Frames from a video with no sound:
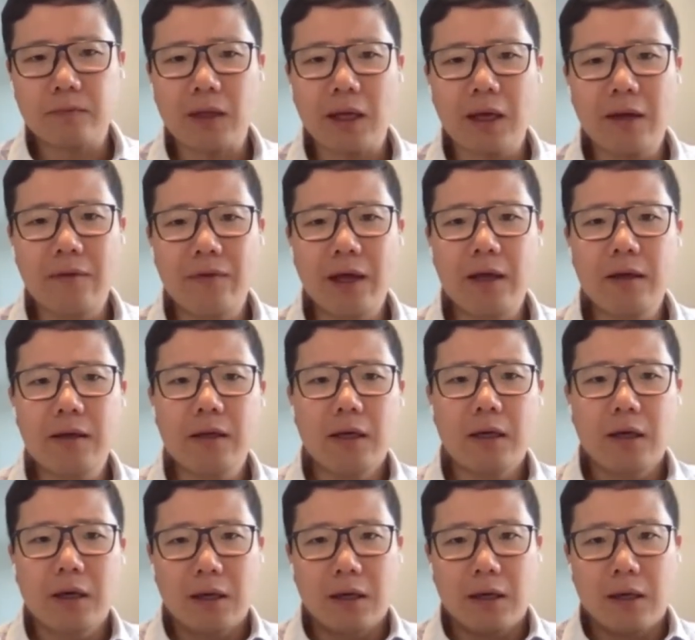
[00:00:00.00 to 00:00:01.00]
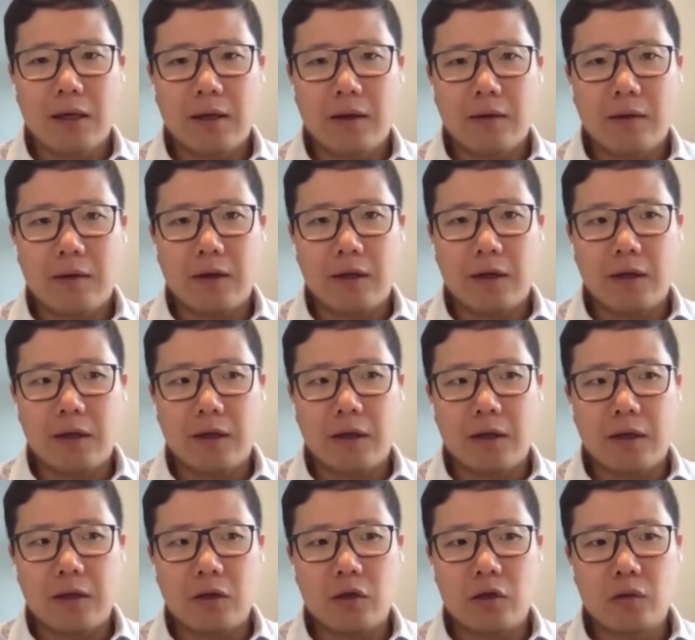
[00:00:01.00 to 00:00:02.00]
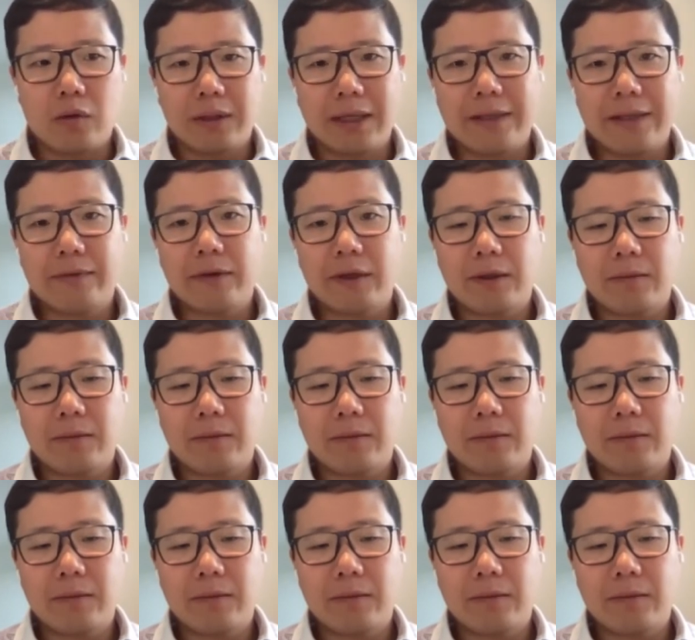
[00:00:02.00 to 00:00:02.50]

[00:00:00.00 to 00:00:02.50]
And then you let